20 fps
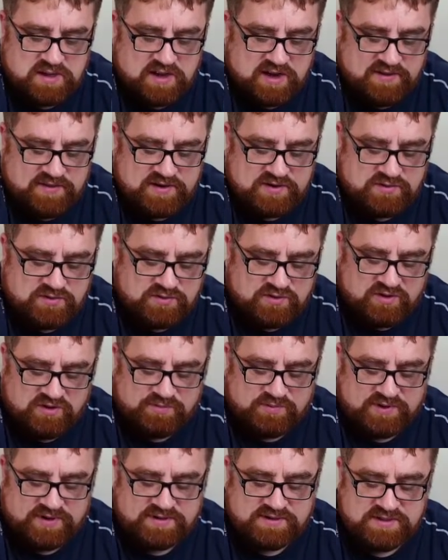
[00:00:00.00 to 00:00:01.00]
and then another hull
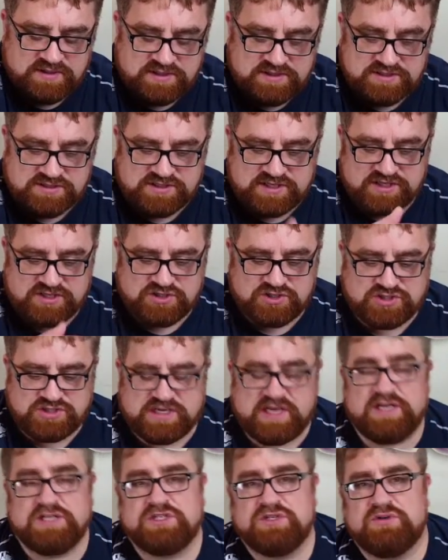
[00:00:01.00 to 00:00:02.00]
point. So they can just
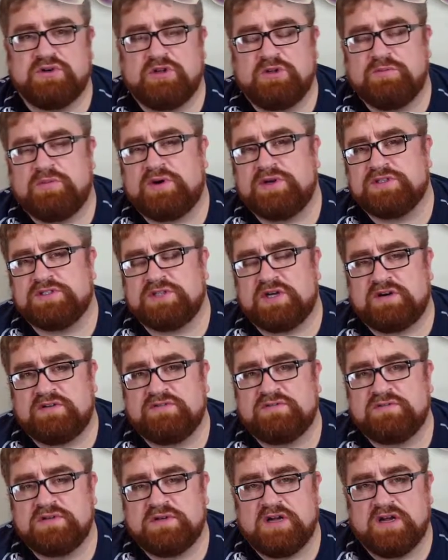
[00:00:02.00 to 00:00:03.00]
take 2 hull points off
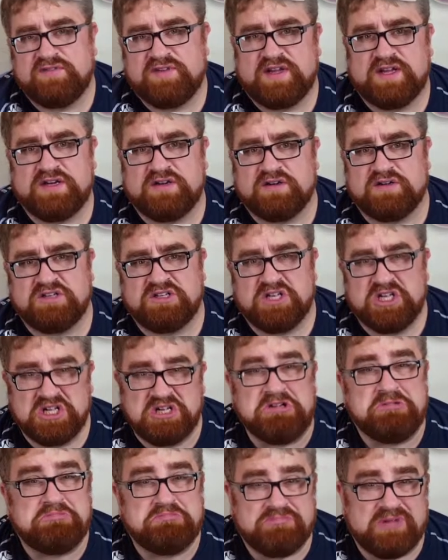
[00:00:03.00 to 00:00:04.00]
a vehicle
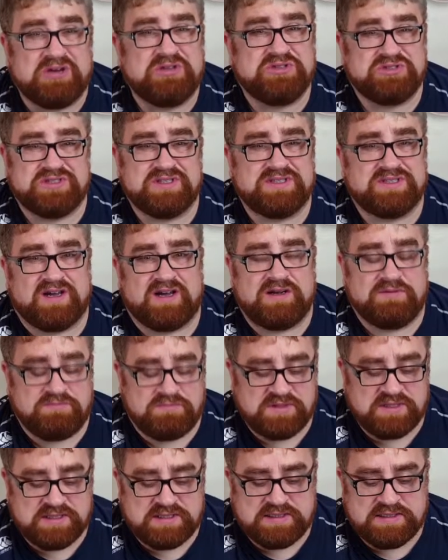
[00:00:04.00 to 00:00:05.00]
most of the time.
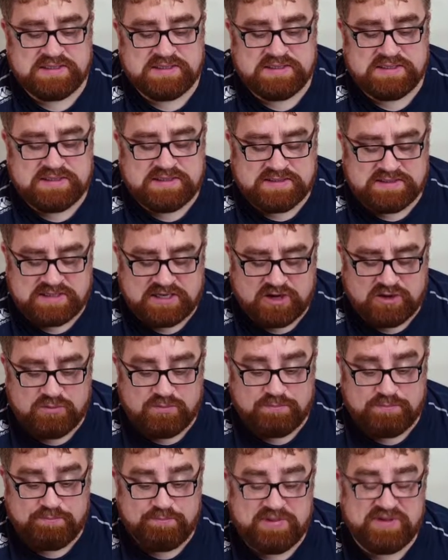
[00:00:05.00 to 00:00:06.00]
Now,
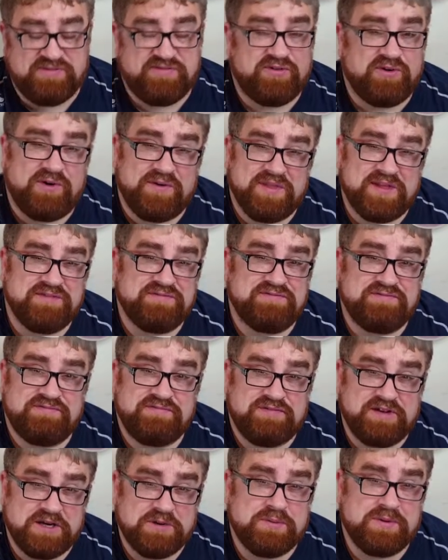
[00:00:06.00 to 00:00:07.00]
before they
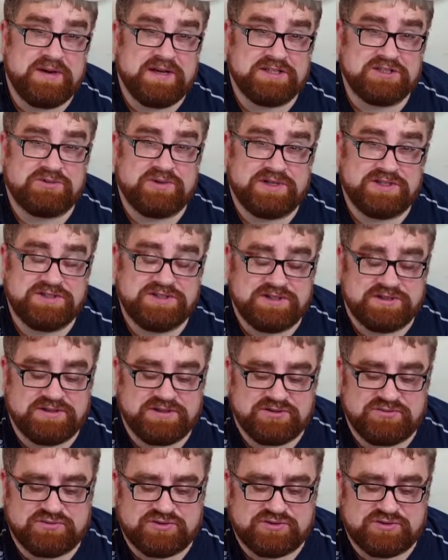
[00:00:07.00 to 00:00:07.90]
frequently ask questioned the